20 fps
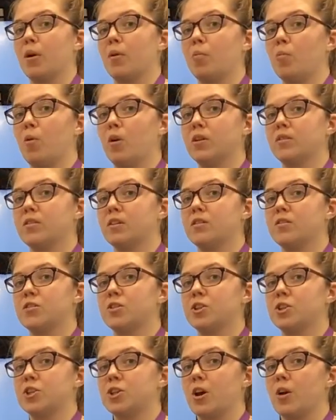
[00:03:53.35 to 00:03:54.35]
What is
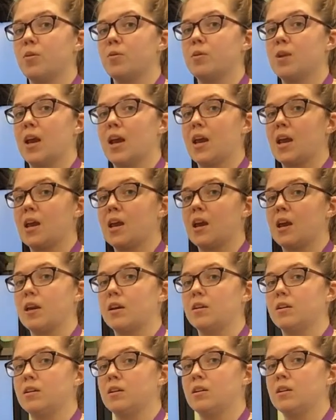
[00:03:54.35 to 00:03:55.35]
shown here?
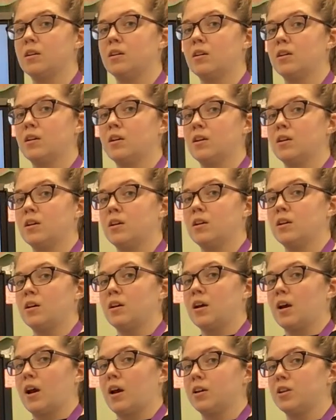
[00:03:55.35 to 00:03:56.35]

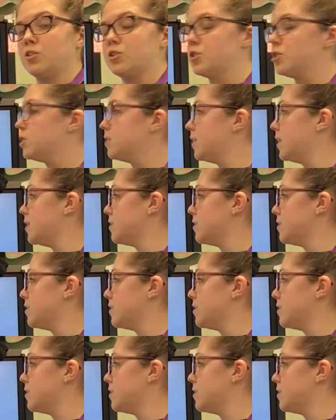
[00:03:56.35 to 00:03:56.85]
And you should have had a